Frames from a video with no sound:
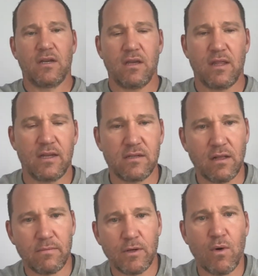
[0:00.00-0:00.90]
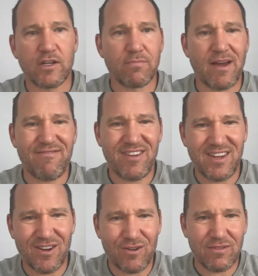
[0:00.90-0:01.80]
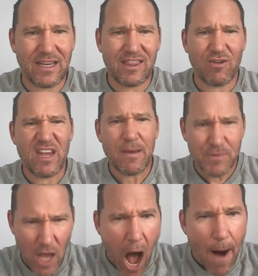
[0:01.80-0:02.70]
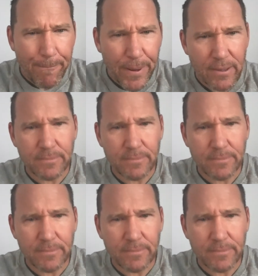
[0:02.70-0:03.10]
And then tell them to watch my video and get their hips up.